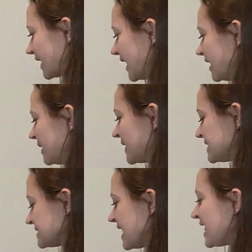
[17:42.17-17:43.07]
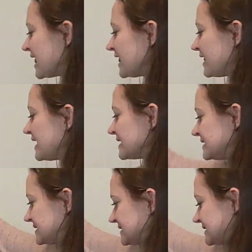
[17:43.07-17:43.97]
Anyways,
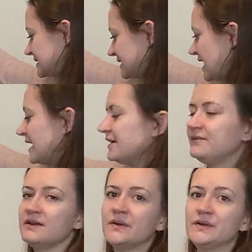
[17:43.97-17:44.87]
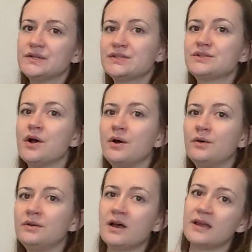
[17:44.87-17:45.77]
this, I feel so
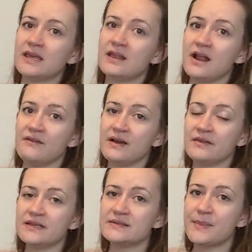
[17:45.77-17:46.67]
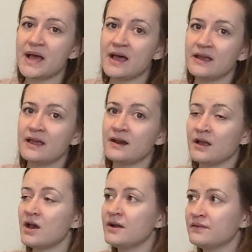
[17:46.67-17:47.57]
lucky that I found this bag and I
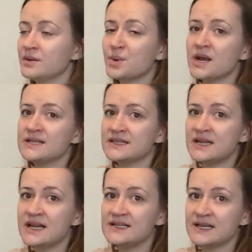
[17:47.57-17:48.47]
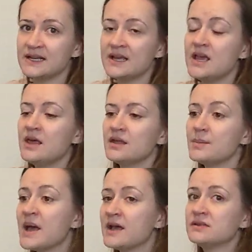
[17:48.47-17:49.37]
got it for the price that I did. Their
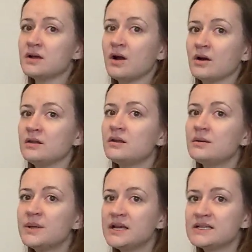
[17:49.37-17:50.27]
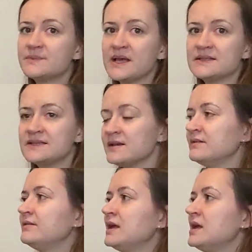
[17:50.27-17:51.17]
bags are a little bit
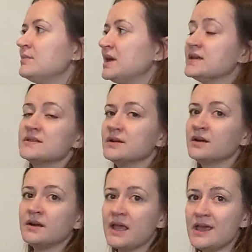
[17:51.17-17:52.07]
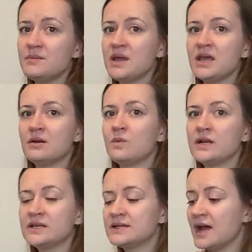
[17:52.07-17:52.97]
expensive because they're handmade one
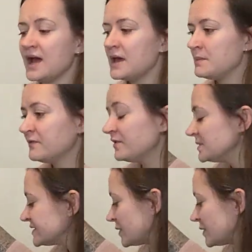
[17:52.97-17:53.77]
at a time from this